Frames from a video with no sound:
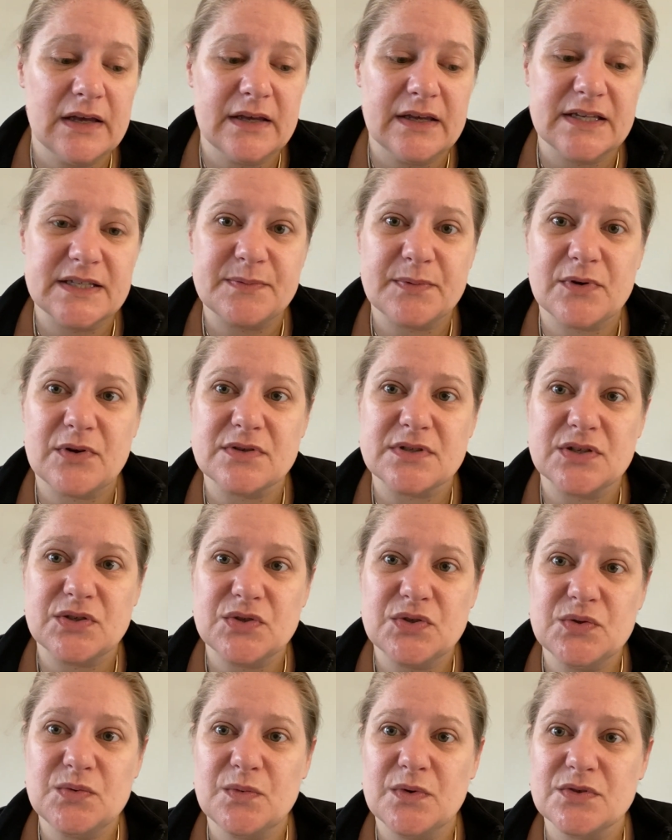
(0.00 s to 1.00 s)
It's because I
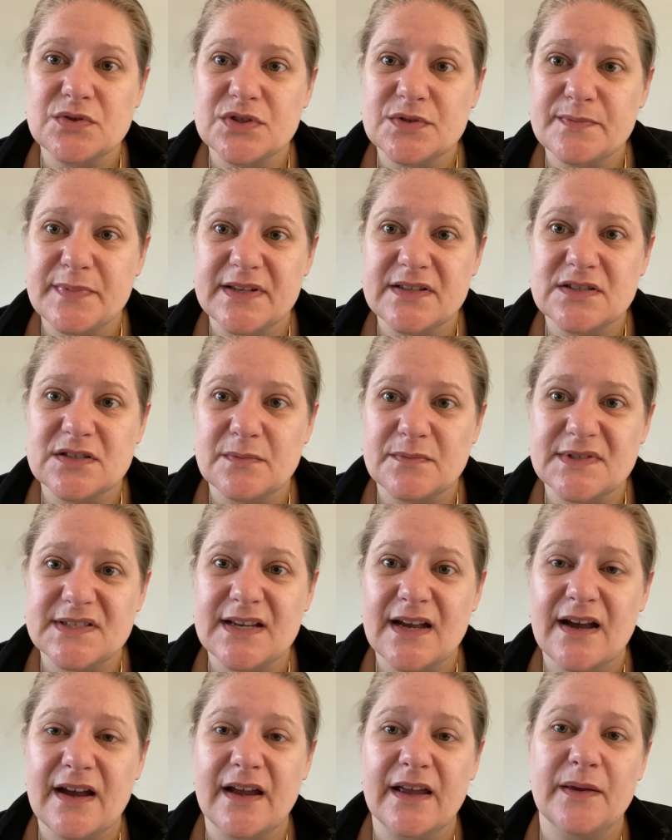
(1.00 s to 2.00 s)
do want to spend some
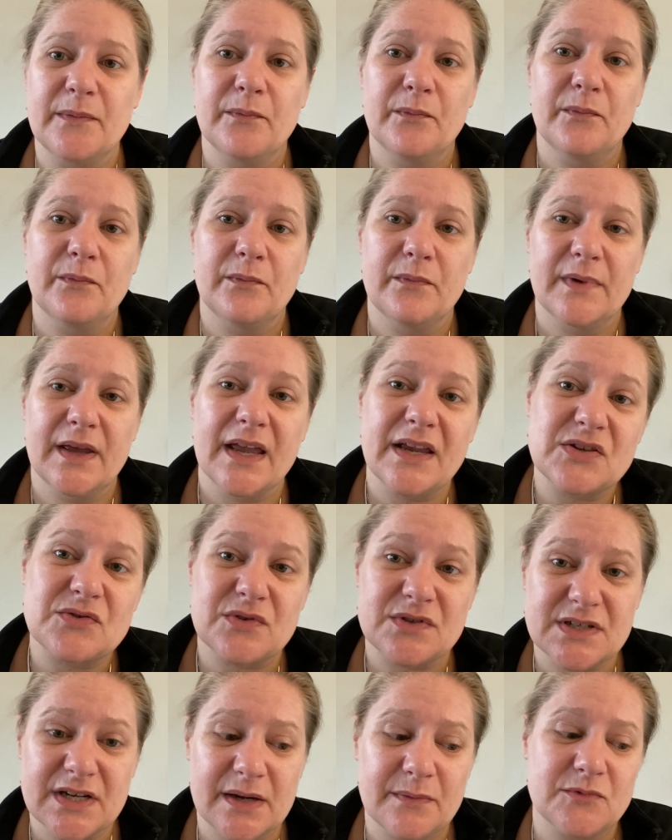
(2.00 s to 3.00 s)
time,
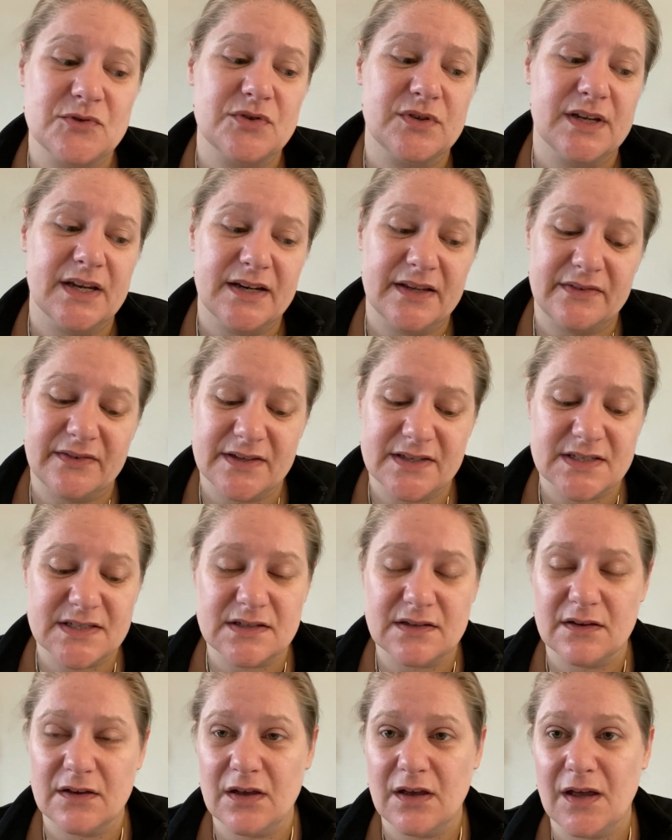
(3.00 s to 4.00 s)
extra time, to getting
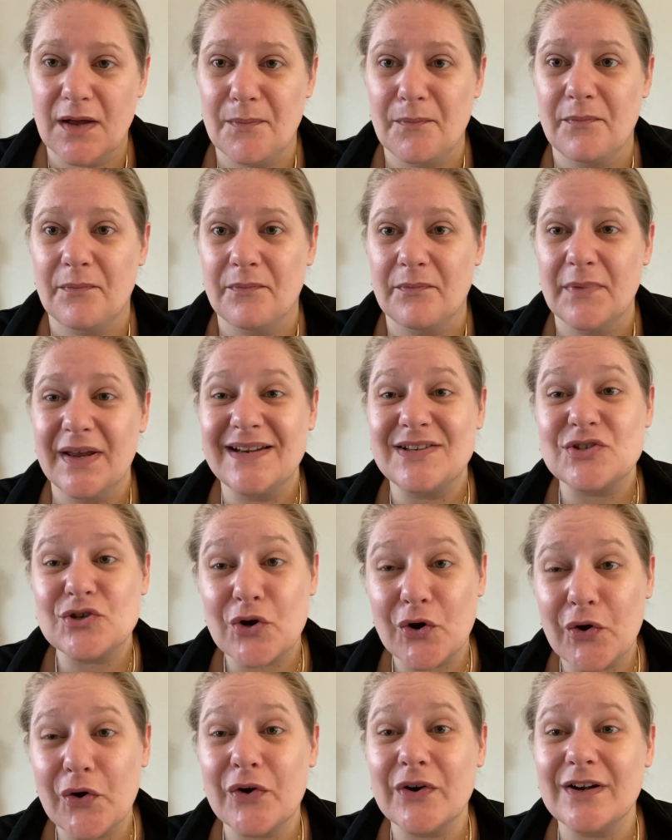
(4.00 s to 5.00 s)
this
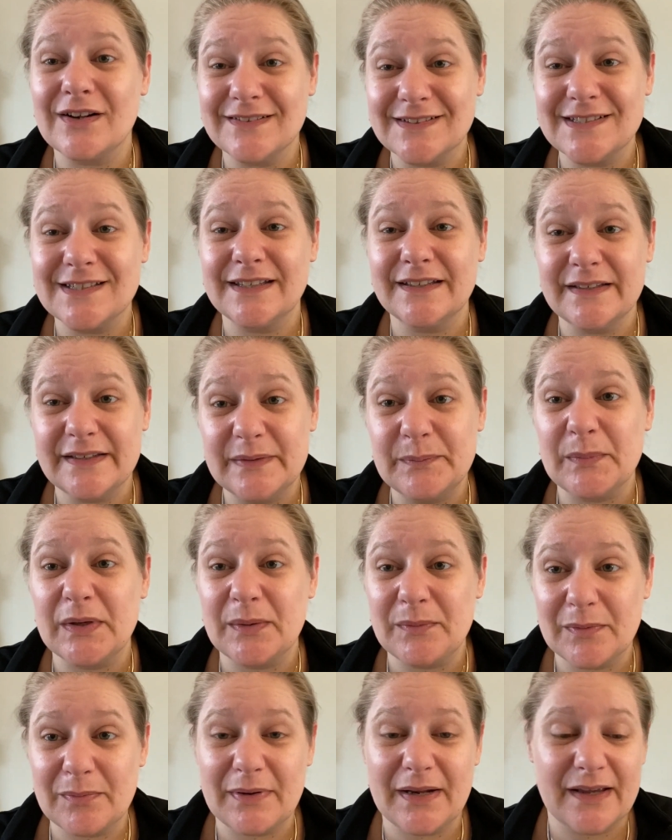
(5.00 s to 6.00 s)
eternity
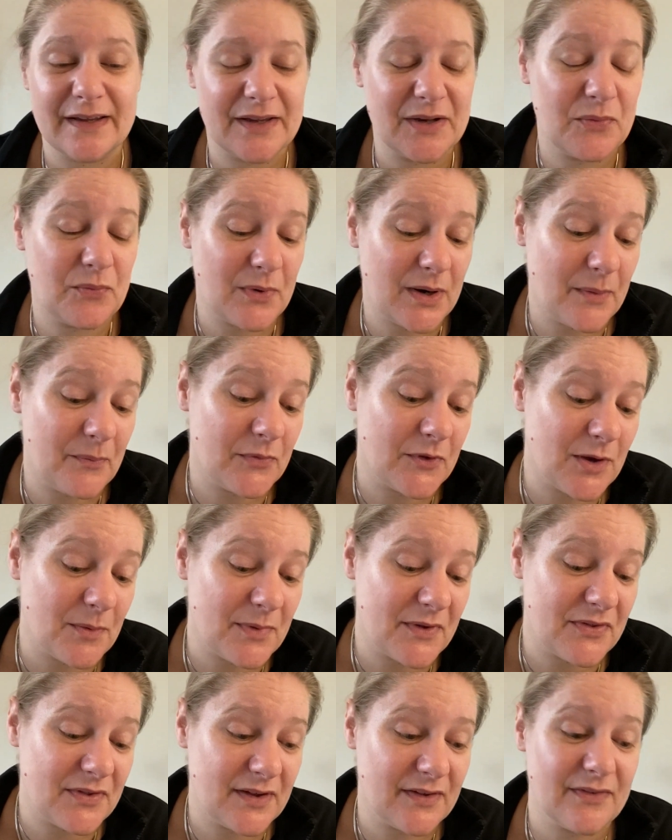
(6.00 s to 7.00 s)
baby blanket wrapped up.
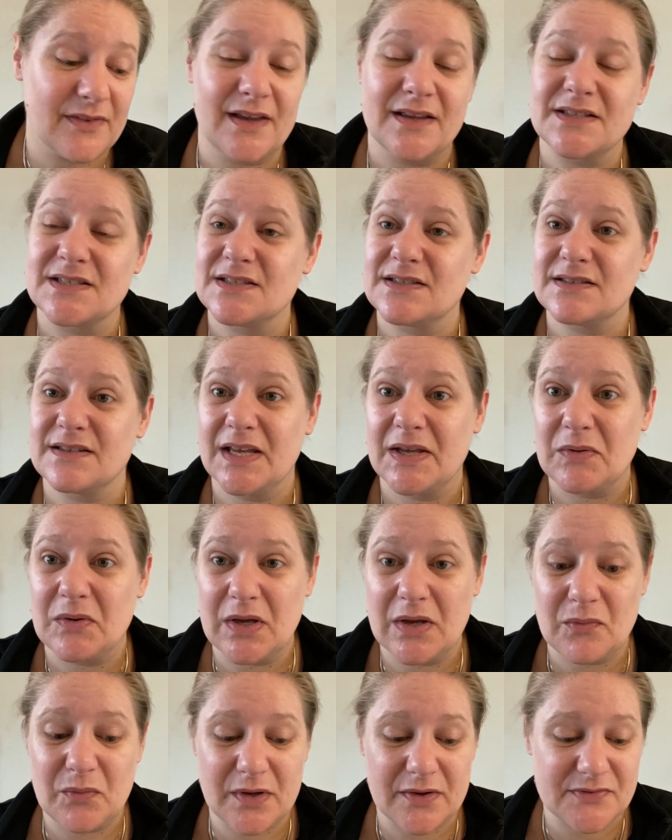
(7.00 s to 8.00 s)
I think that's
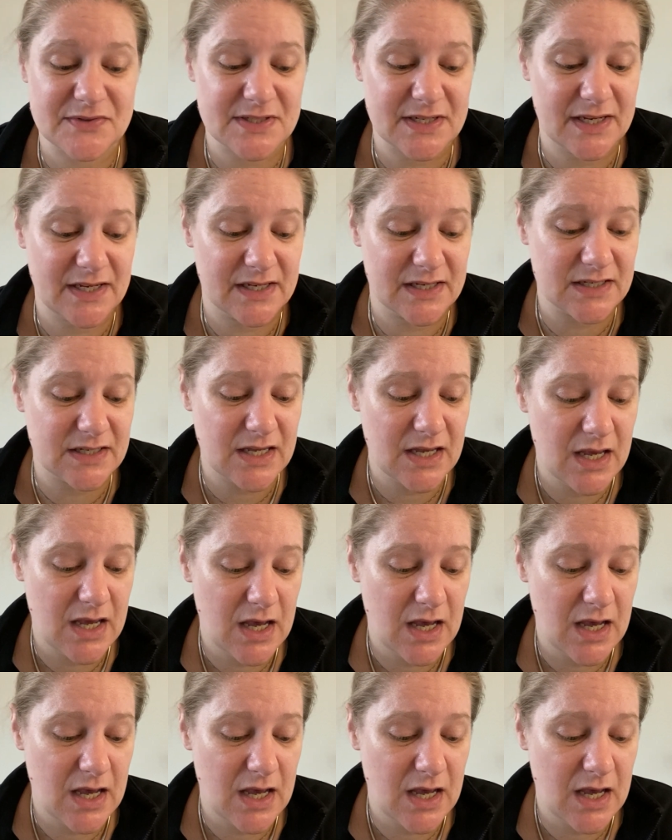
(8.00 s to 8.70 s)
a way of saying it.